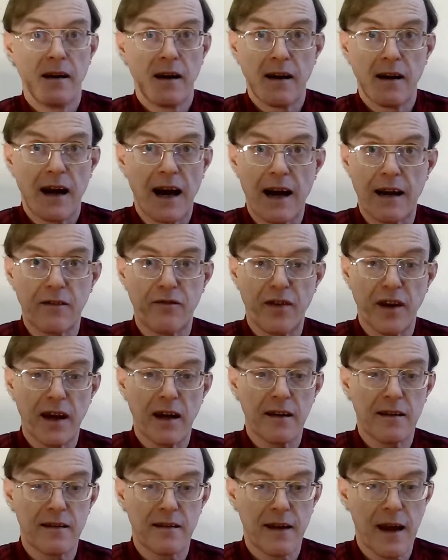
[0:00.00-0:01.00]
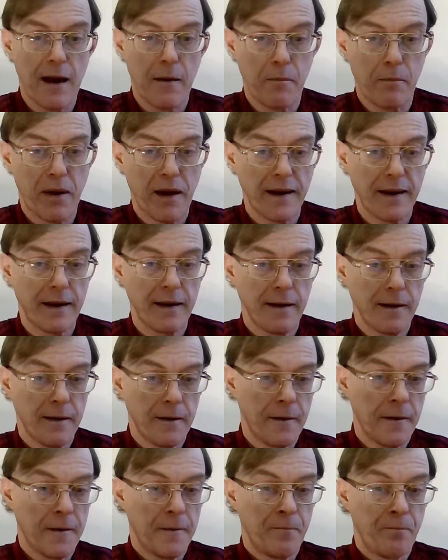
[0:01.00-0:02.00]
adverts campaign.
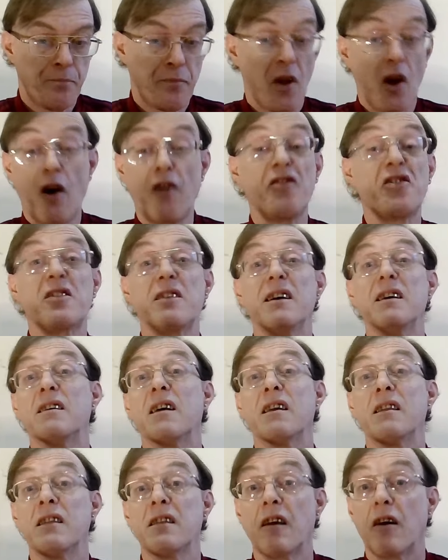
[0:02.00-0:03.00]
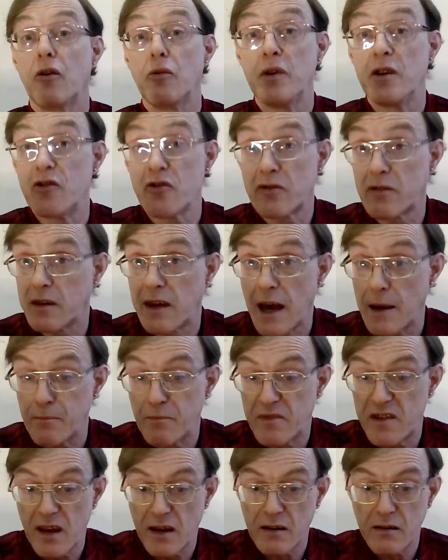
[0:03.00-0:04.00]
Obviously he didn't, though. He just kept
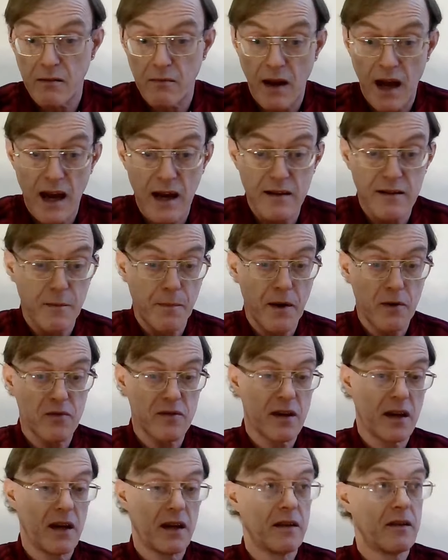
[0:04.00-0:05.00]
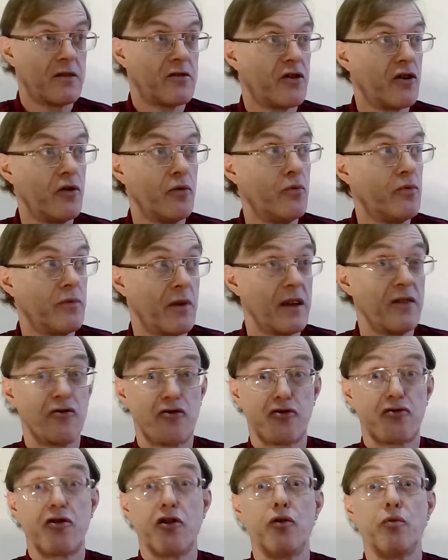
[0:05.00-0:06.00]
telling lies about it in
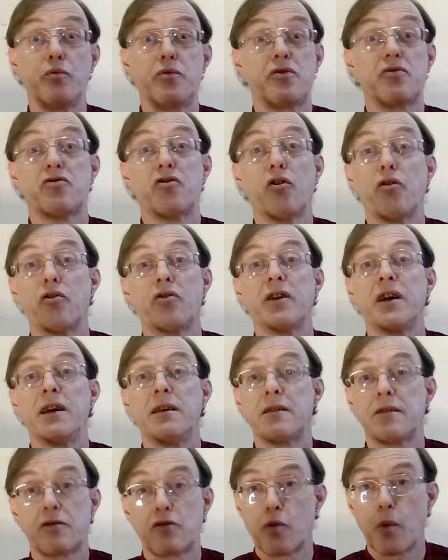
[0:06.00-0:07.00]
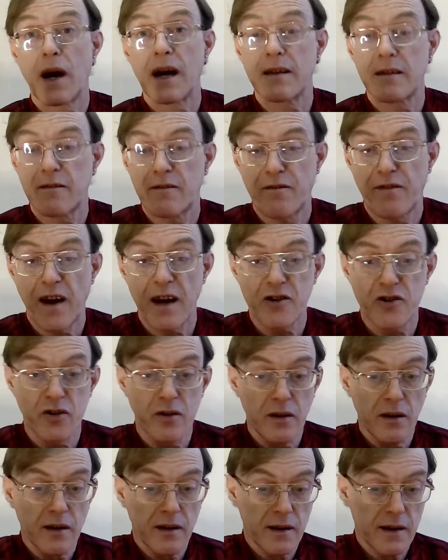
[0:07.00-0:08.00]
true Tory twat fashion.
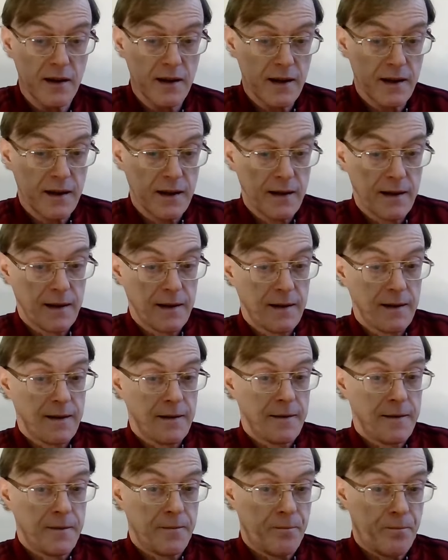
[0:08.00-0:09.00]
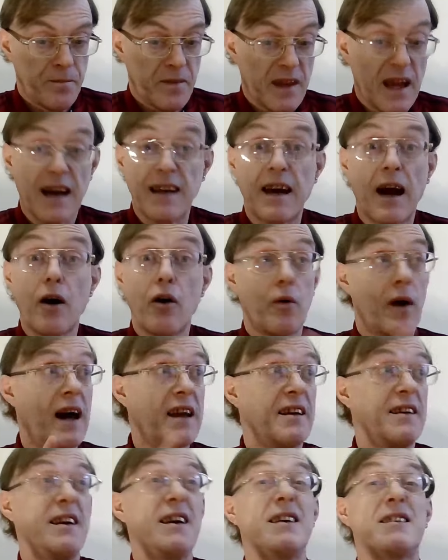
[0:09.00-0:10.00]

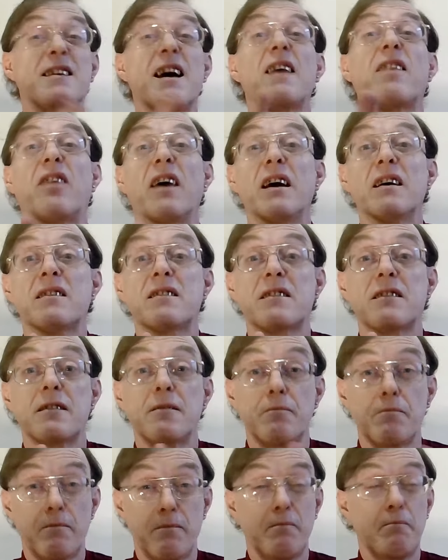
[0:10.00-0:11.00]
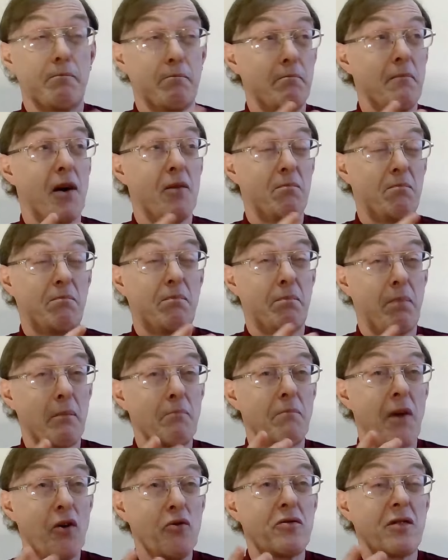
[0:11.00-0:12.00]
And he said this, But
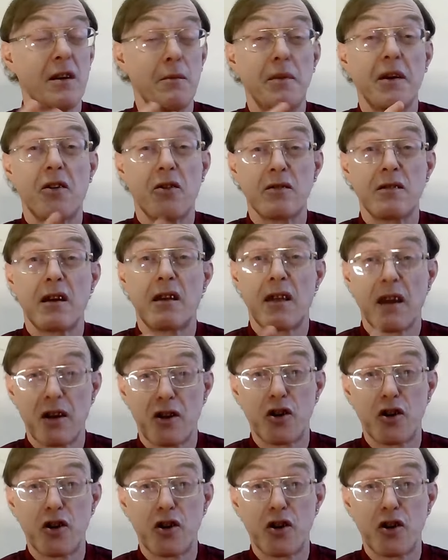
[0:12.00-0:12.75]
mostly because he thinks